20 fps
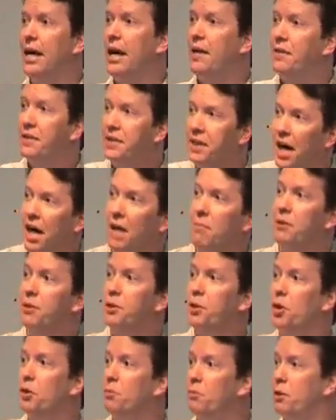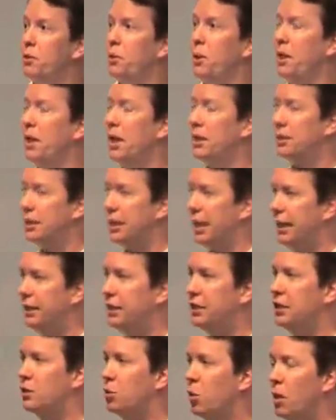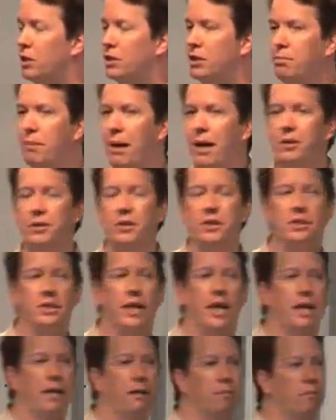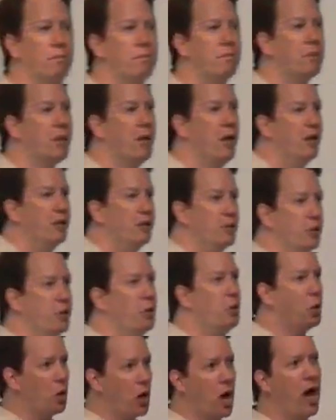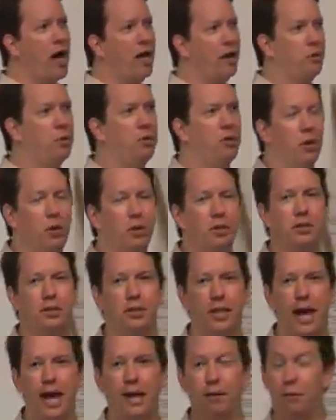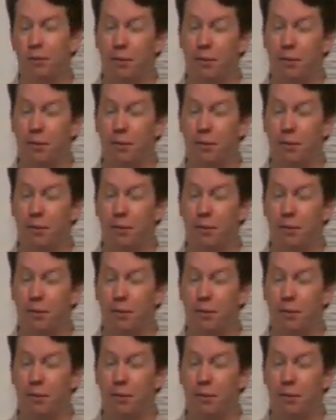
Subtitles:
and the time it took between oscillations was about the same. So you or I would notice that.